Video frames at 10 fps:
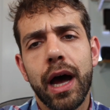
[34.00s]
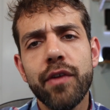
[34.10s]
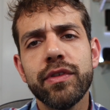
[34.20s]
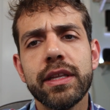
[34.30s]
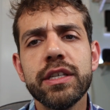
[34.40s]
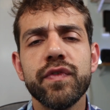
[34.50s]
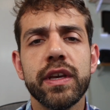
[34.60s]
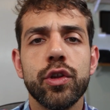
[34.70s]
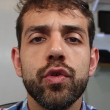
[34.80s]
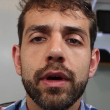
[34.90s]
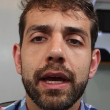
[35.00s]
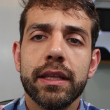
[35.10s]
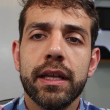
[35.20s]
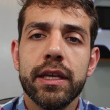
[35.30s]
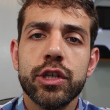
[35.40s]
After this video,
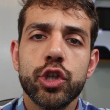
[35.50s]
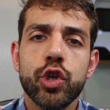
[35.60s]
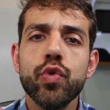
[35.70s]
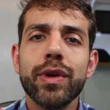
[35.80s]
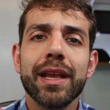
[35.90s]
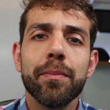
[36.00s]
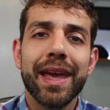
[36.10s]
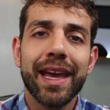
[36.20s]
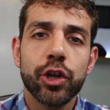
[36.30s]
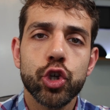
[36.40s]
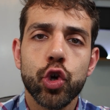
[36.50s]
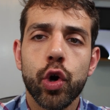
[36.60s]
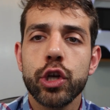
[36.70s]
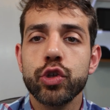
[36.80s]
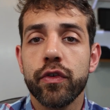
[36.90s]
at least you can make a
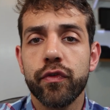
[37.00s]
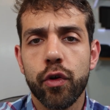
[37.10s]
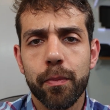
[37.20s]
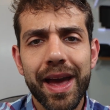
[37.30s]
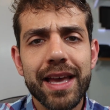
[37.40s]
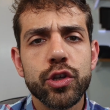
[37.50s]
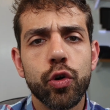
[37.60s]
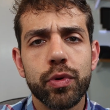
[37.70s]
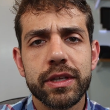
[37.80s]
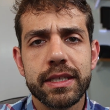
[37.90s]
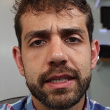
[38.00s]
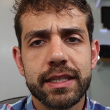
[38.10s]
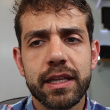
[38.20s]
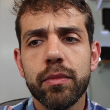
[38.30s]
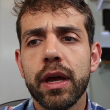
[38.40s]
choice of your best operating
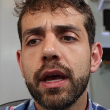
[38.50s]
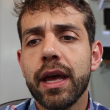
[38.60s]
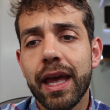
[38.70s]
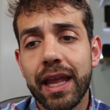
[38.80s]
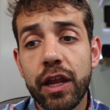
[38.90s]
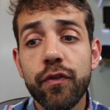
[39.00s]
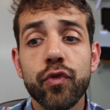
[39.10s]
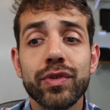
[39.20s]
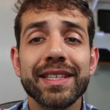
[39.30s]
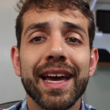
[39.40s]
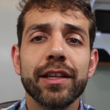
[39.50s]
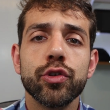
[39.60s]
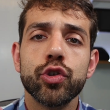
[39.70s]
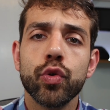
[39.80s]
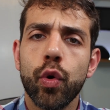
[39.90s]
system and if you
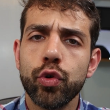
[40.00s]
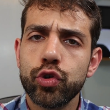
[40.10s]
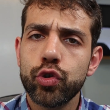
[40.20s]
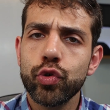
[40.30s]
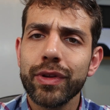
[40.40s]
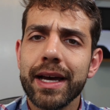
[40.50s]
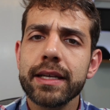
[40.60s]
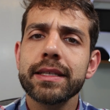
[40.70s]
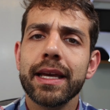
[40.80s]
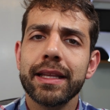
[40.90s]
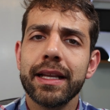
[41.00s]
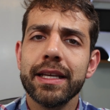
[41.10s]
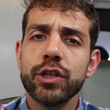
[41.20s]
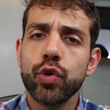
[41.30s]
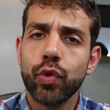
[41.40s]
decide to go to TrueNAS, at
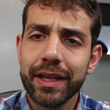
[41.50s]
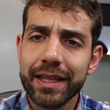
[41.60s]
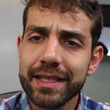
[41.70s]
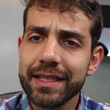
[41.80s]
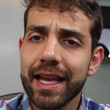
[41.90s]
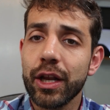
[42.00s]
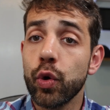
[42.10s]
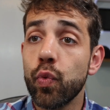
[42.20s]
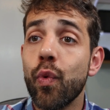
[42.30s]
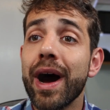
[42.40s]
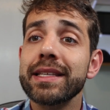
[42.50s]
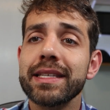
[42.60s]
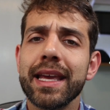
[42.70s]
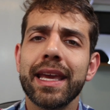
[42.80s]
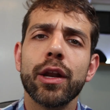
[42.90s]
least you can understand
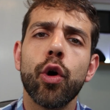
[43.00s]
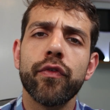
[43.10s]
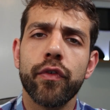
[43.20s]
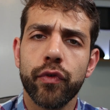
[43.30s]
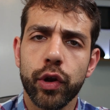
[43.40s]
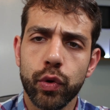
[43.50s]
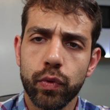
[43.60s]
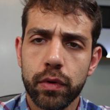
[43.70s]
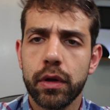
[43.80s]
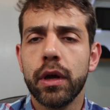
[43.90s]
what they can offer for you.